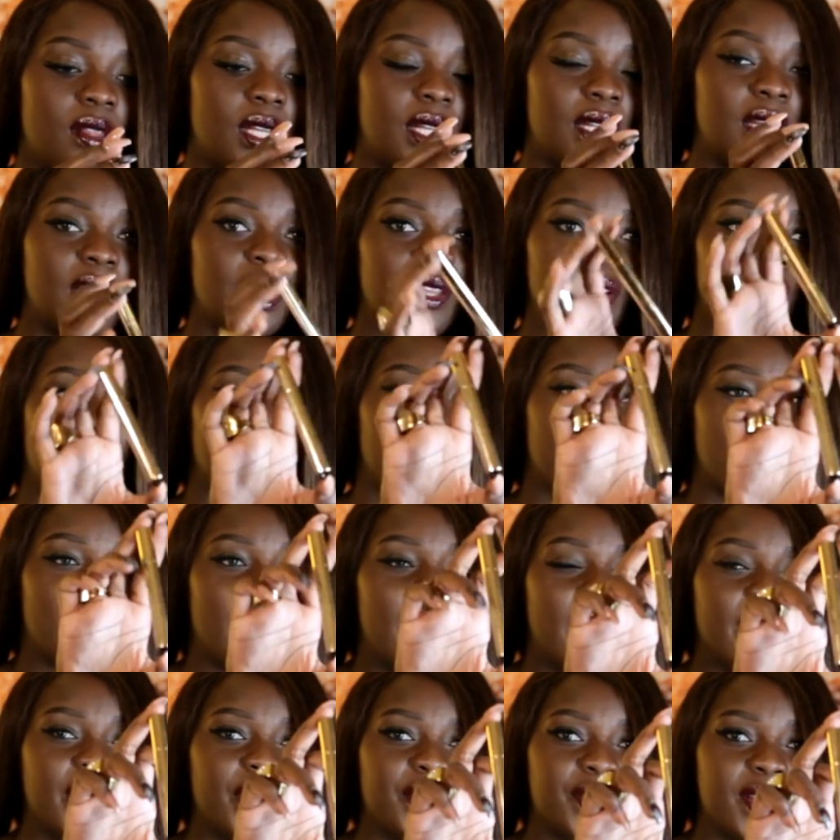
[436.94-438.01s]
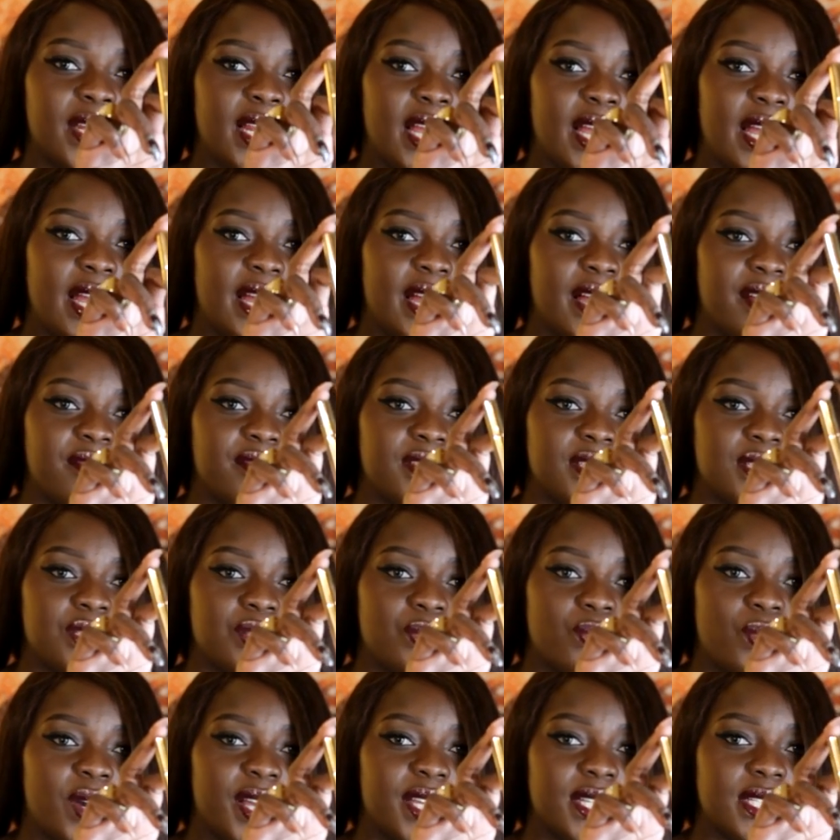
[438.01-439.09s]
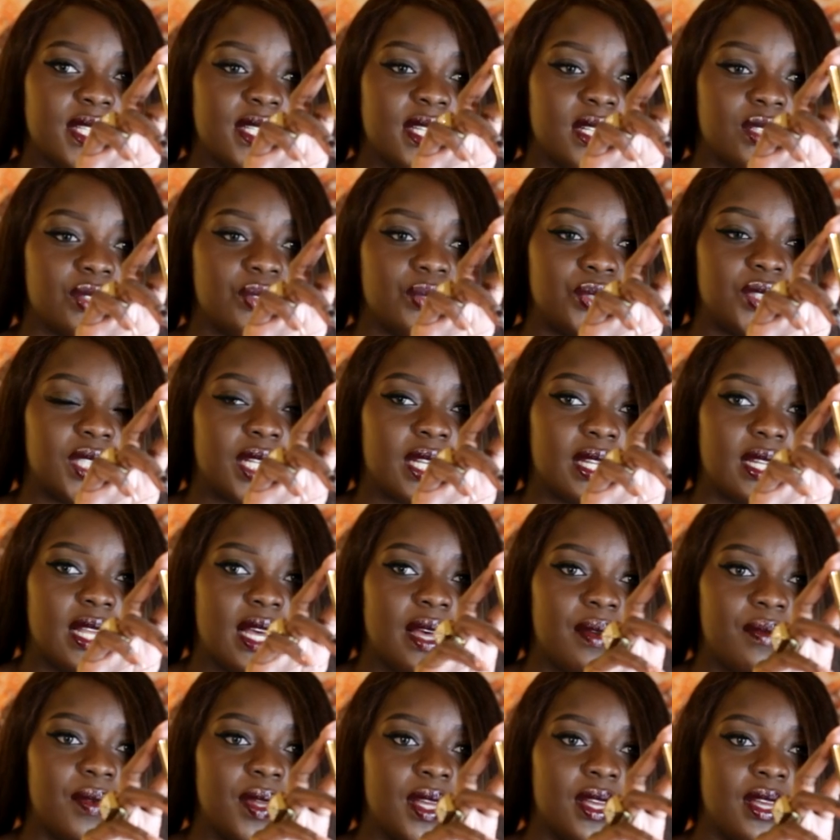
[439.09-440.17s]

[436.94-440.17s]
Another little highlight that I have is the YSL Touche Éclat.